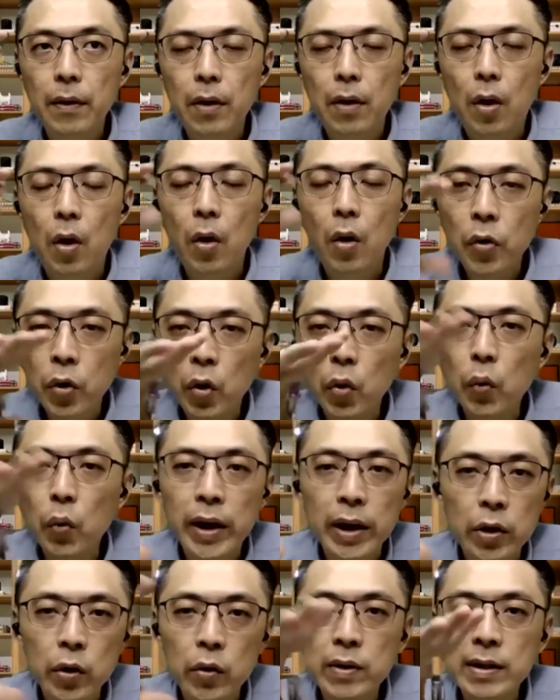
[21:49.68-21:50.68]
Although
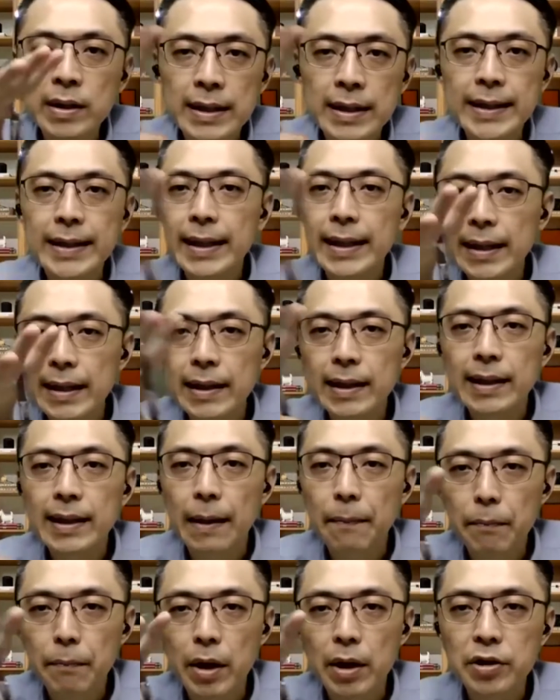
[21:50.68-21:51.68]
we don't see it
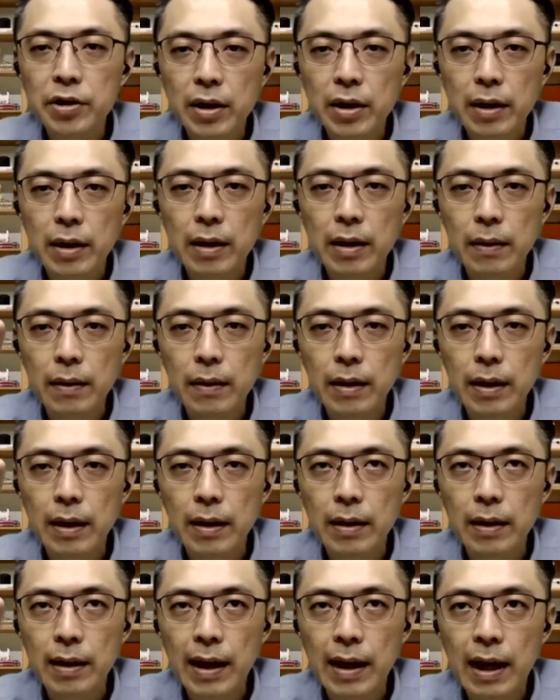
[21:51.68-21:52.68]
that much
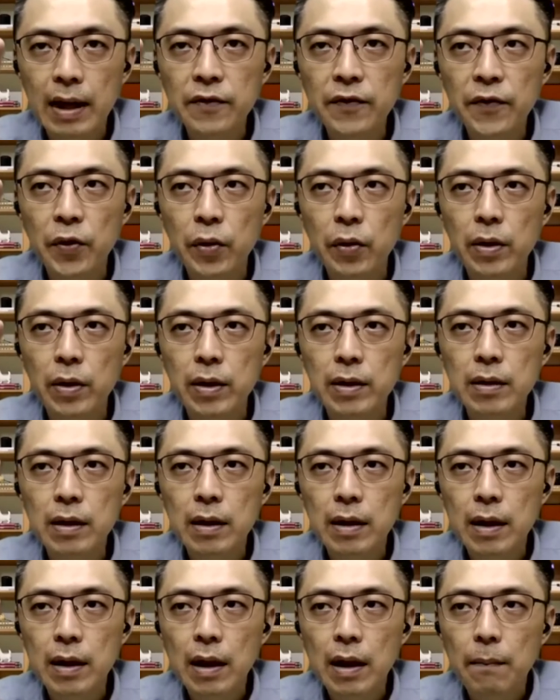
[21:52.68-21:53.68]
in the last few years,
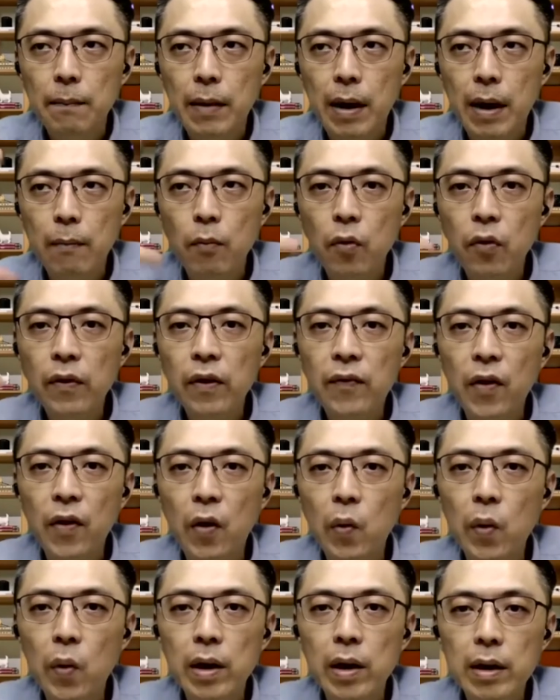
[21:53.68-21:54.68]
but moving
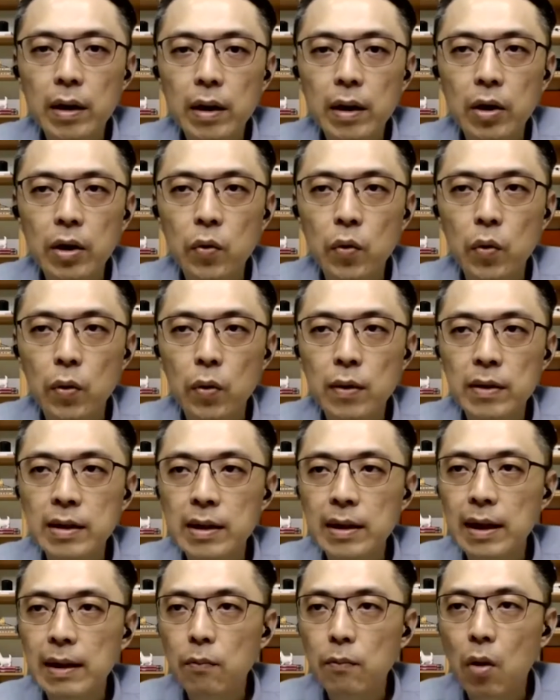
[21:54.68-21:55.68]
forward, you will
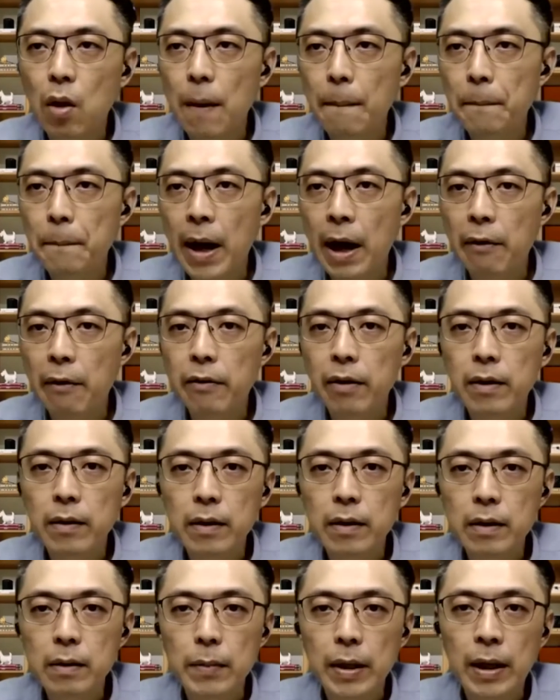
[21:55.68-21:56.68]
see it more
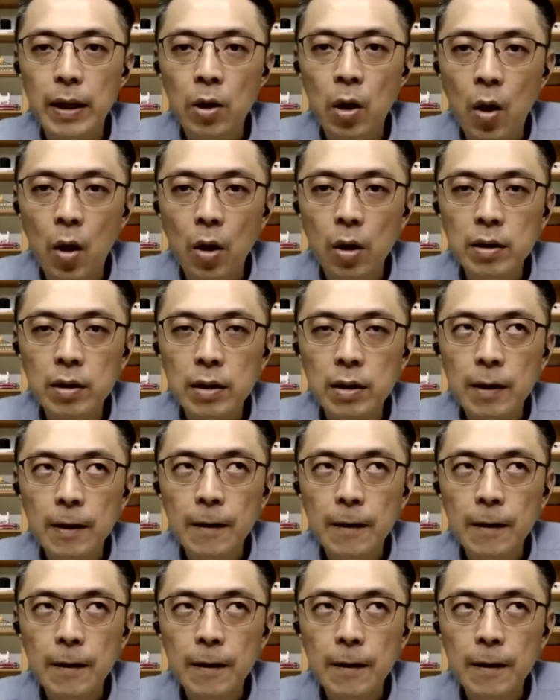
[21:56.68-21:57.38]
apparent because